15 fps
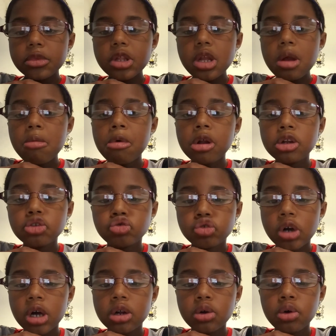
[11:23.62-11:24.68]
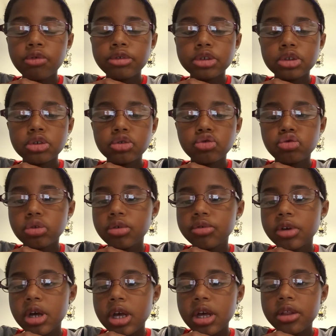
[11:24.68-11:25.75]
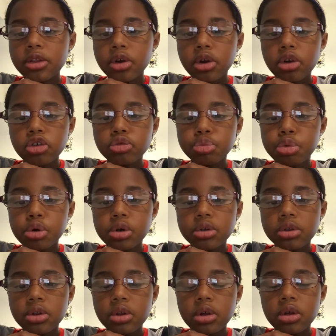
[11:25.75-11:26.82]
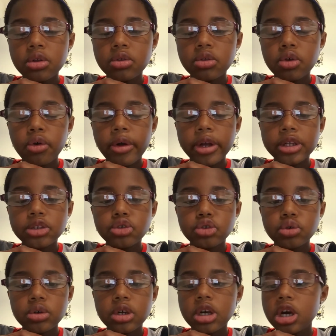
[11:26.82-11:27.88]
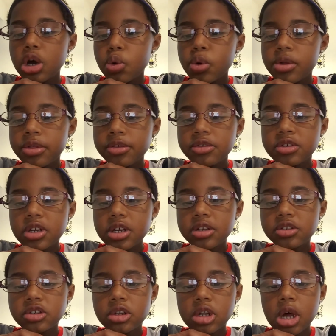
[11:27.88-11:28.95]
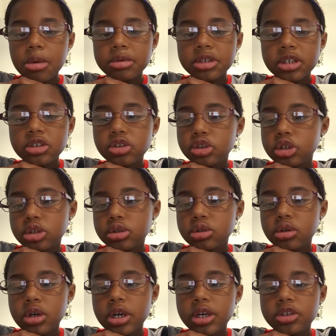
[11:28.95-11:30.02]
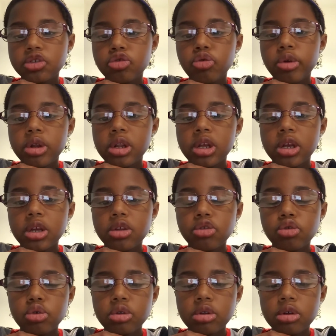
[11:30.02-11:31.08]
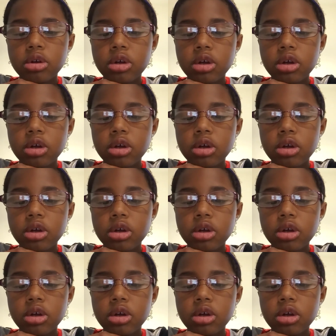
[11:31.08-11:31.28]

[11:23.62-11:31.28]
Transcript: Merlin trotted over to the trough, and the girls poured the grain into it. Within seconds, the llamas had stuck their heads greedily into the